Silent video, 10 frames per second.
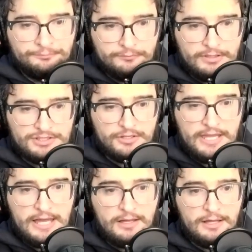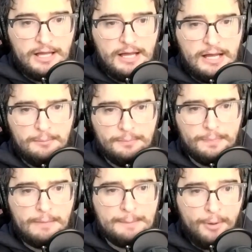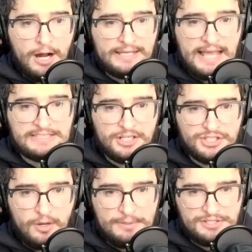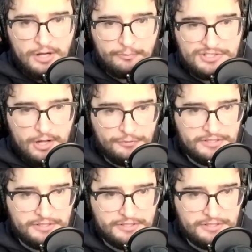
So yeah, um, my podcast does show up as top result